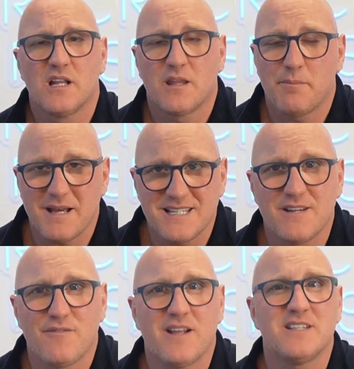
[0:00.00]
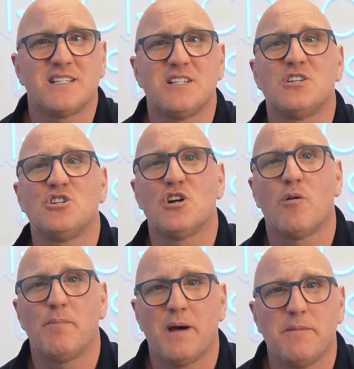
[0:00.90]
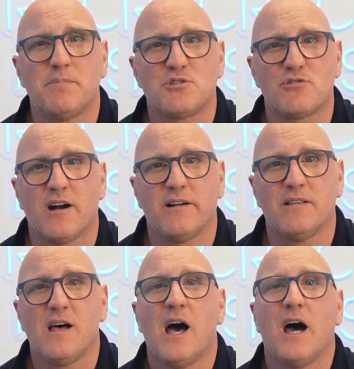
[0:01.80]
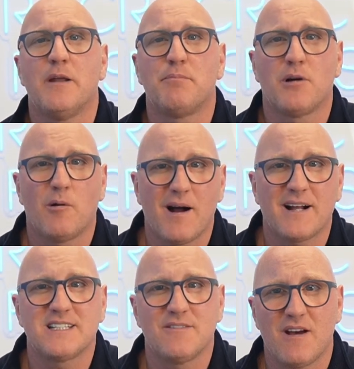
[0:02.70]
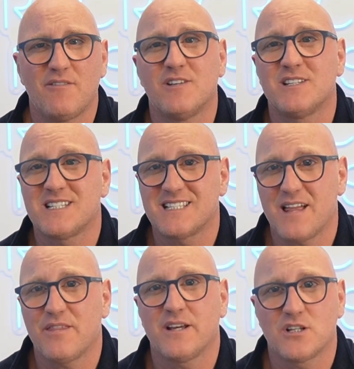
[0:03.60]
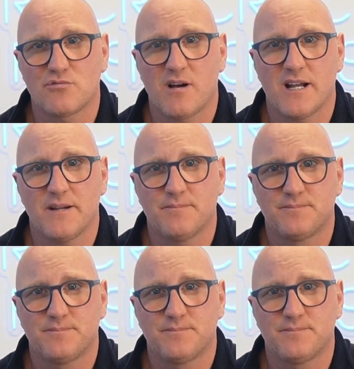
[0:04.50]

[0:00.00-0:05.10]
the best defence is to show a paper trail and a proactive effort to set things right.